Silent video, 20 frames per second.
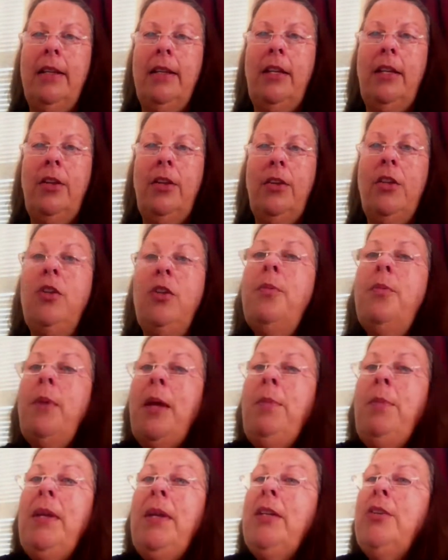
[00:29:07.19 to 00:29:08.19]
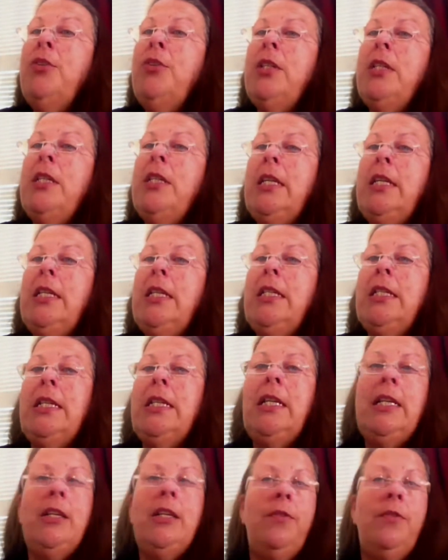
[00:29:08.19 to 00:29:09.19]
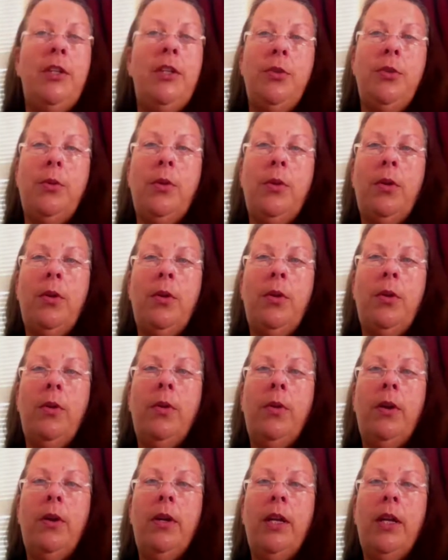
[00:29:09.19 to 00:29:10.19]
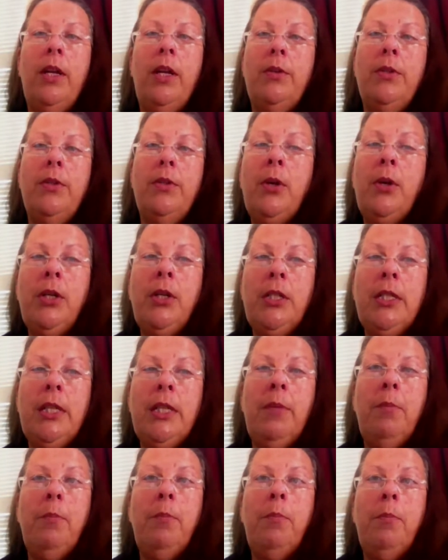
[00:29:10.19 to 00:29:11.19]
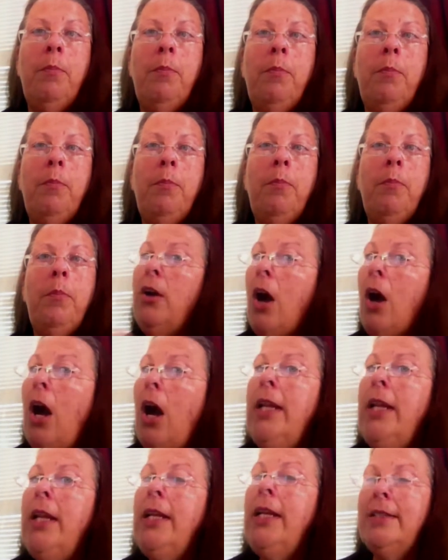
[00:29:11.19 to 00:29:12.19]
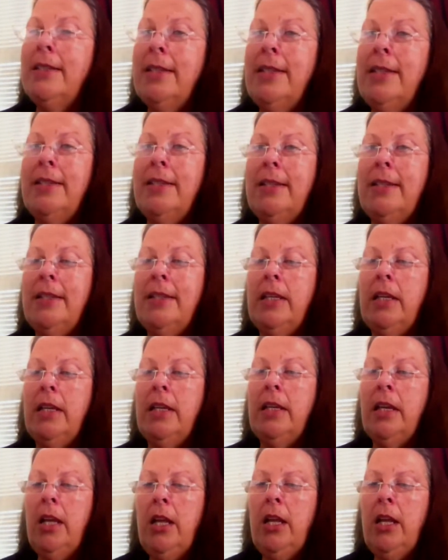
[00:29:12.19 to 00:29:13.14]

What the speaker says: You might be interested in as an individual or, as a person, but your audience isn't.